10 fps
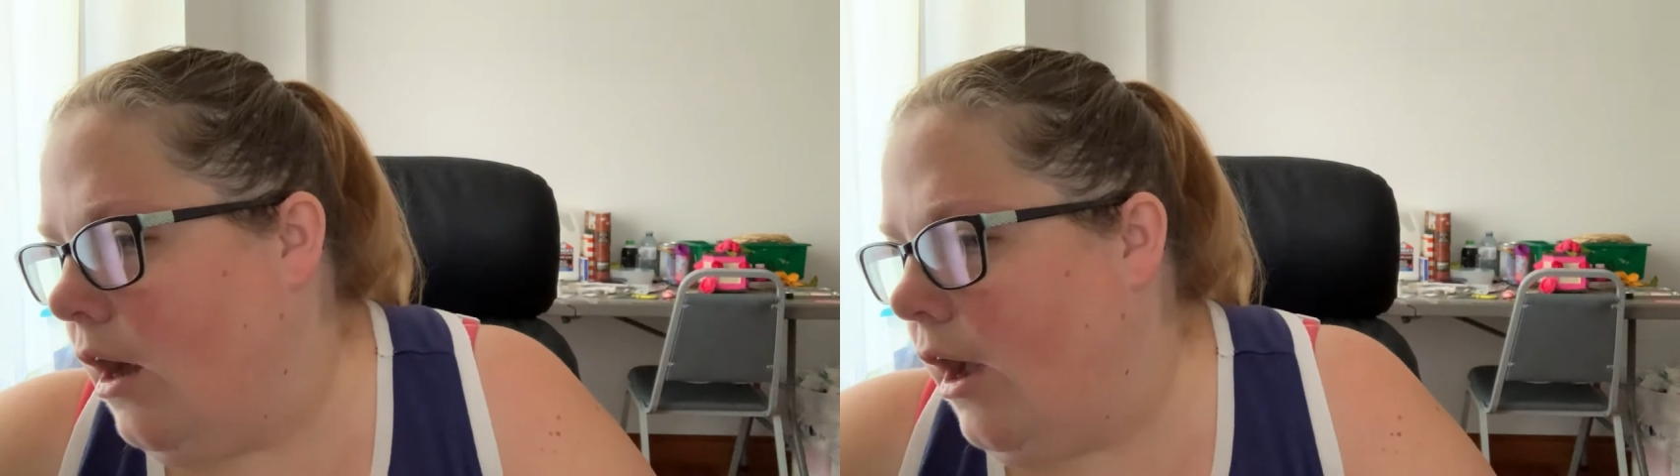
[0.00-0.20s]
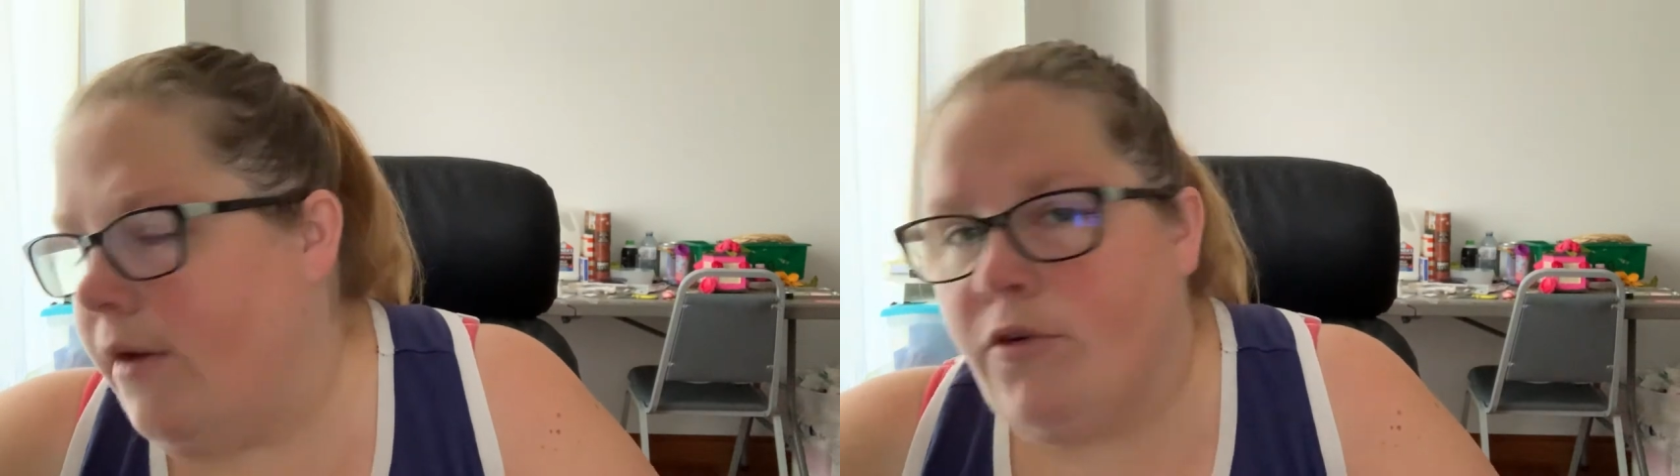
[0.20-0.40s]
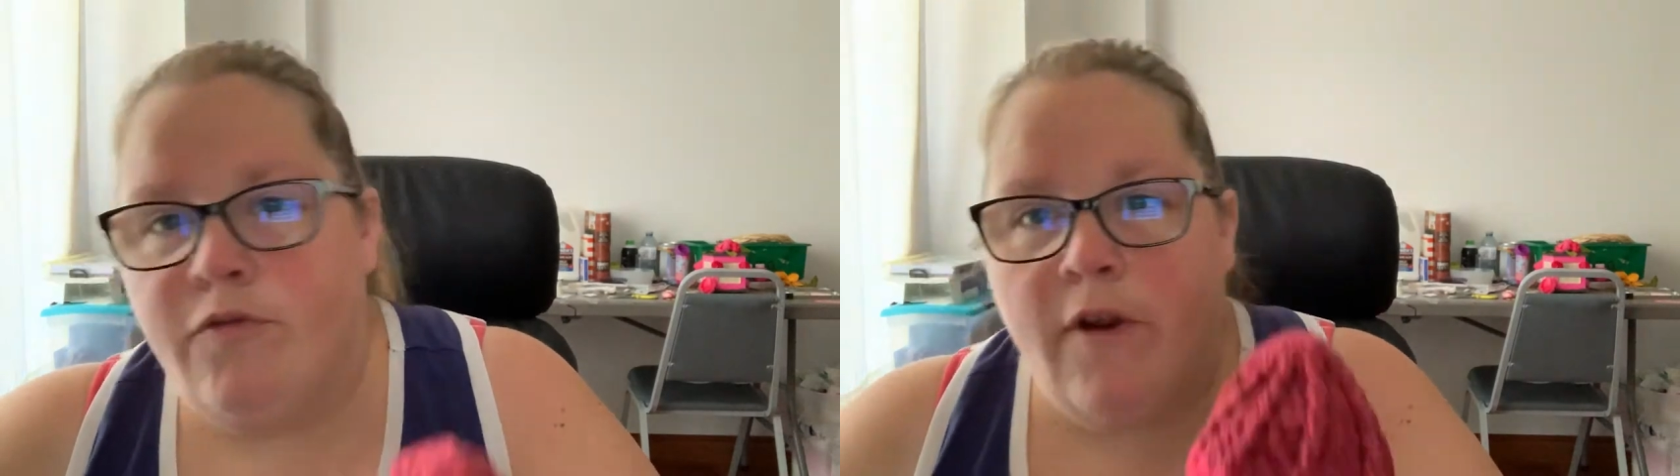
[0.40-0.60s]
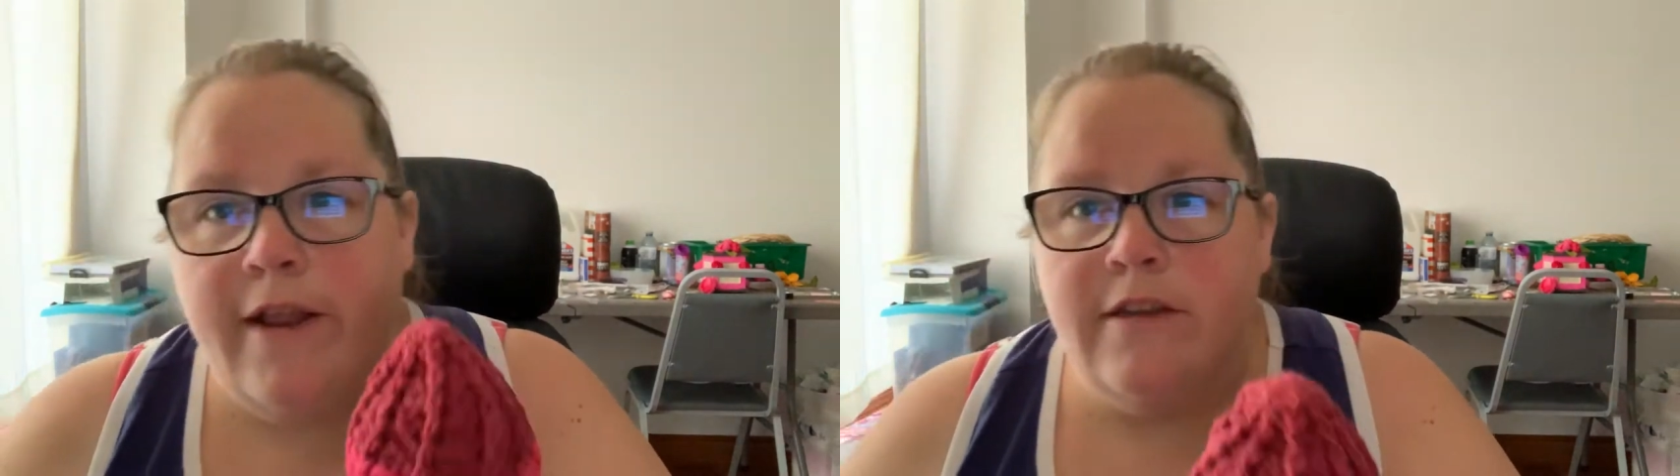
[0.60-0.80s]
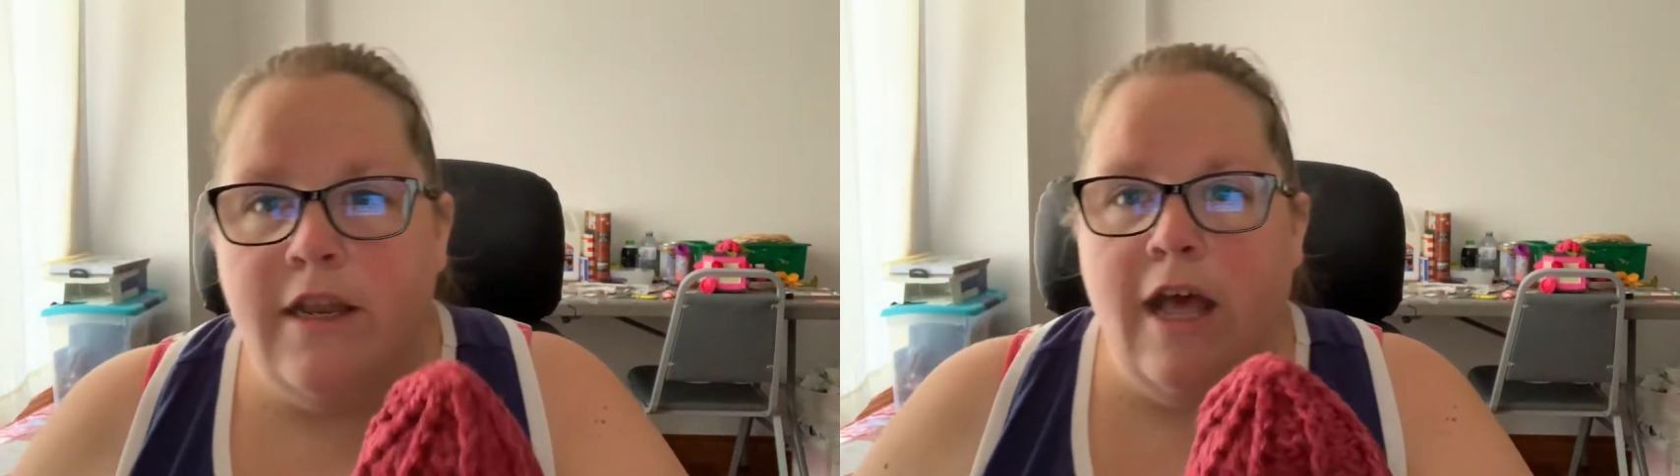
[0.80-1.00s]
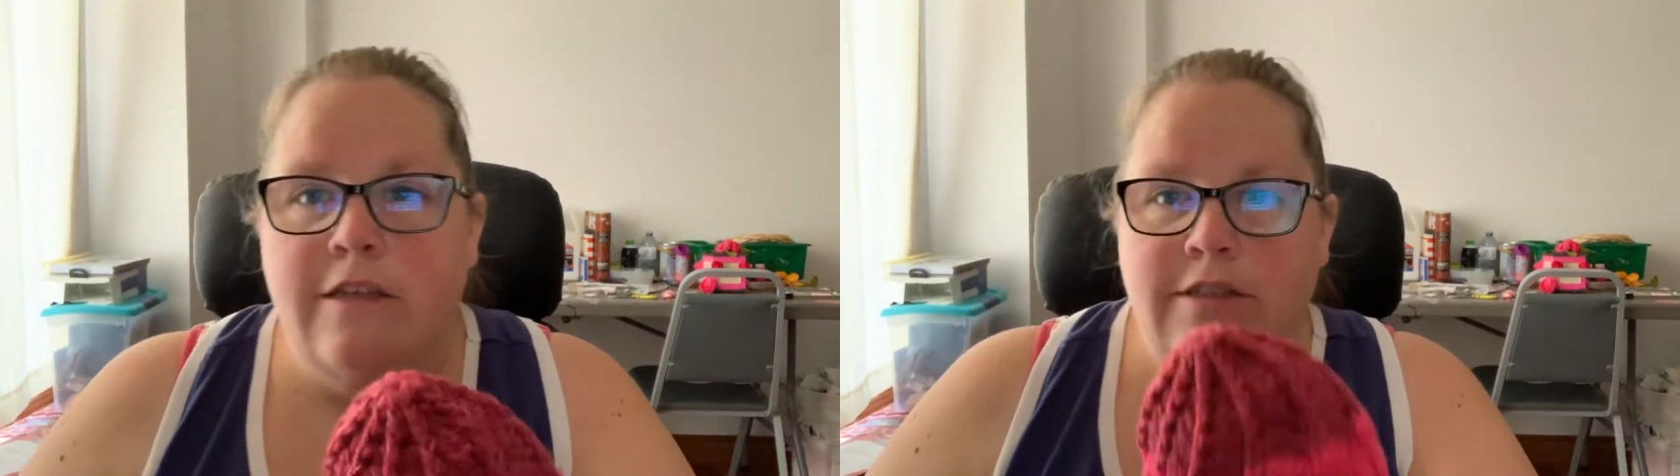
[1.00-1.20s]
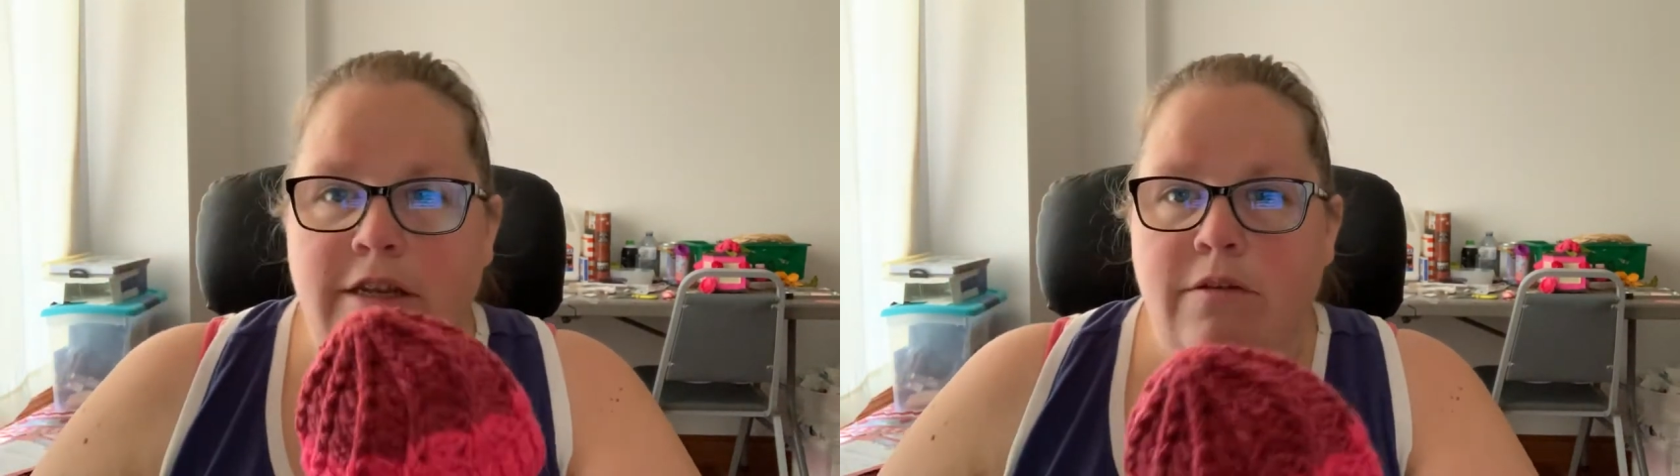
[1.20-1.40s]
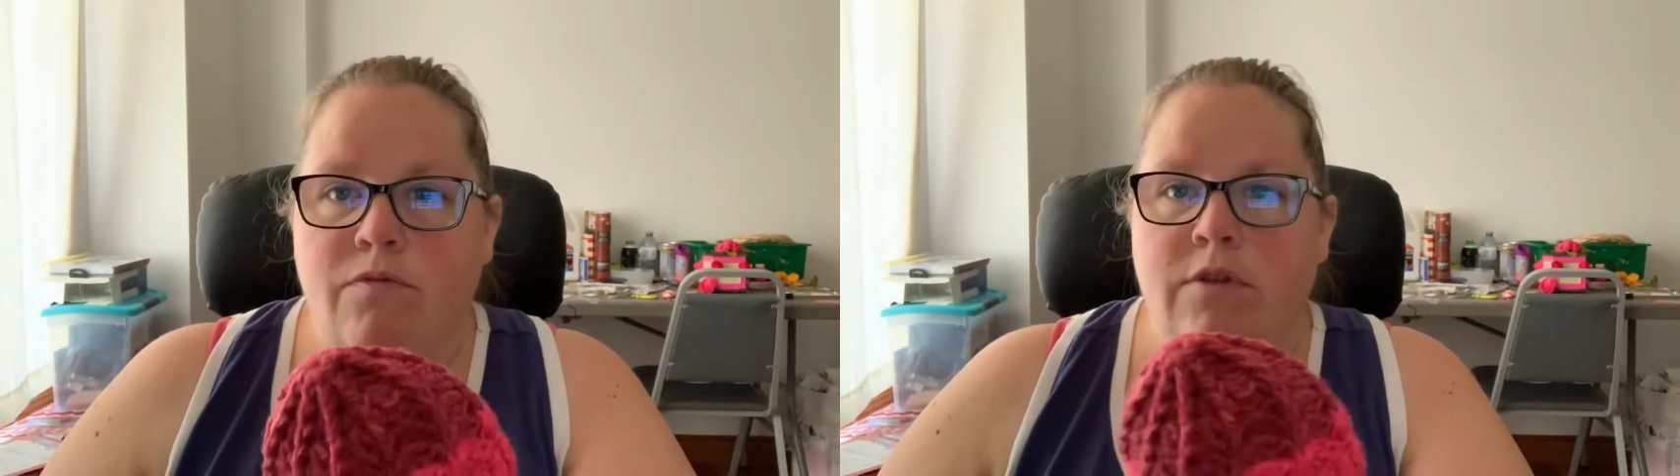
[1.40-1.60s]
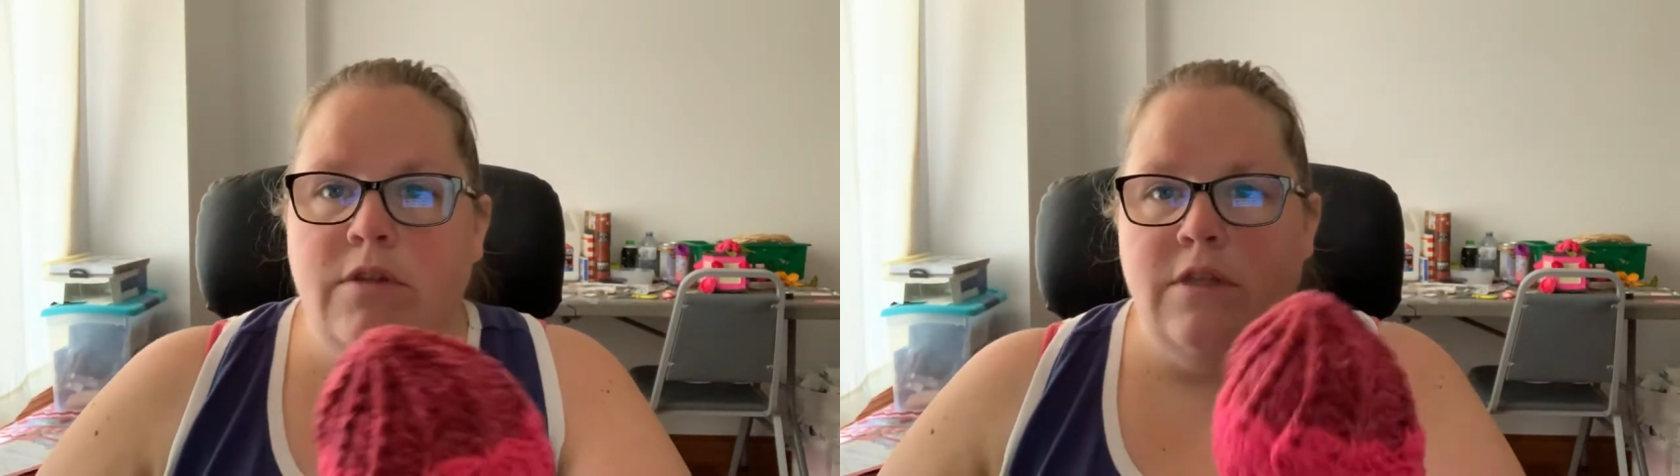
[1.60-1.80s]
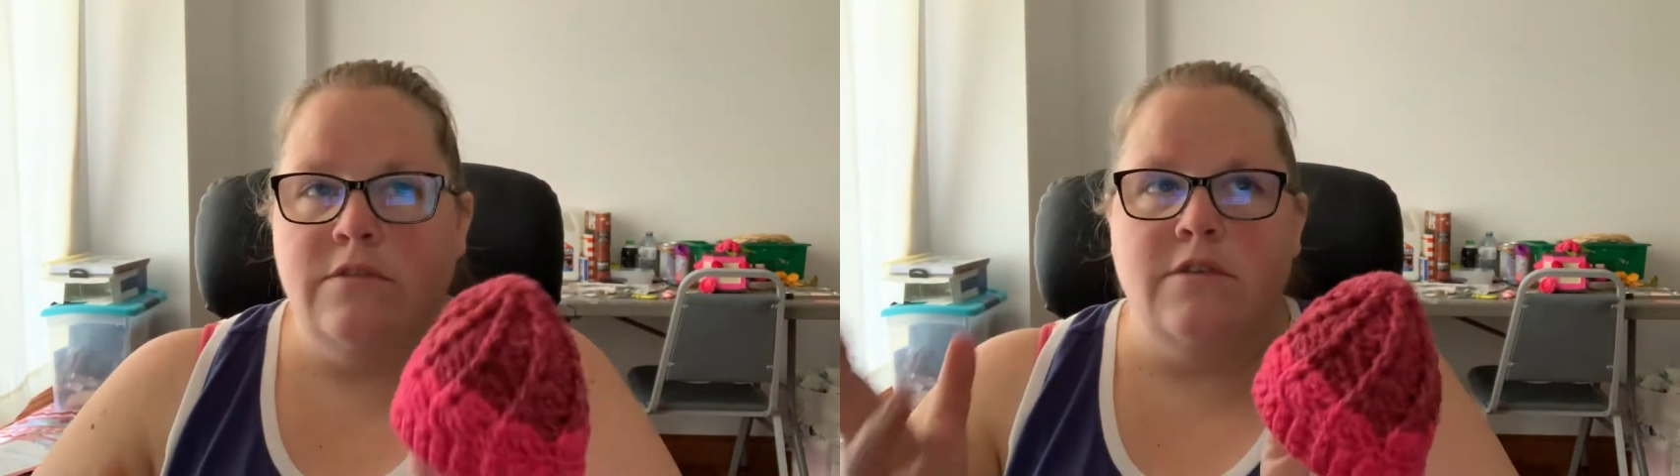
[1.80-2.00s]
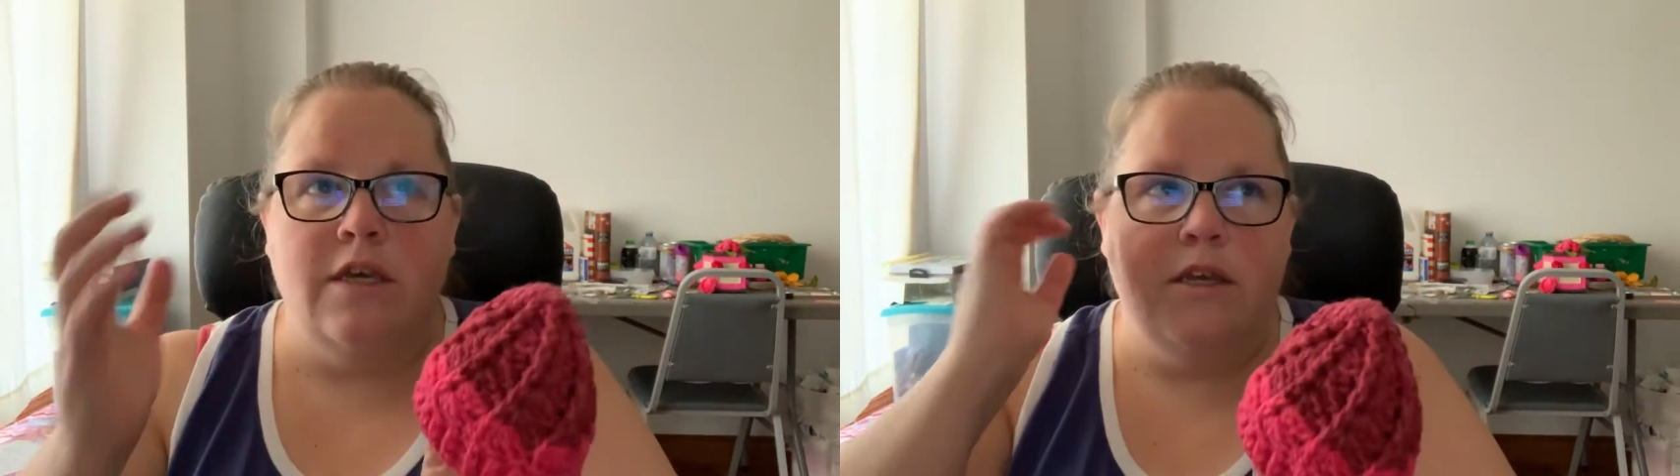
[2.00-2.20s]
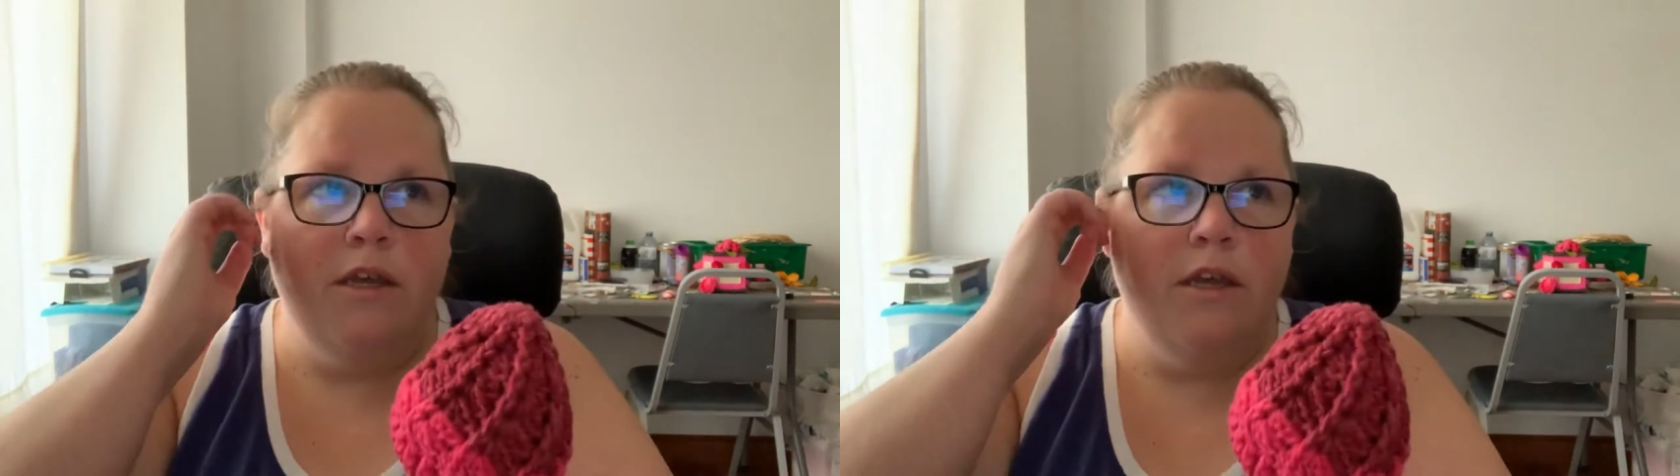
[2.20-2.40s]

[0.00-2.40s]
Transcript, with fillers: I have a friend that has an infant that's like,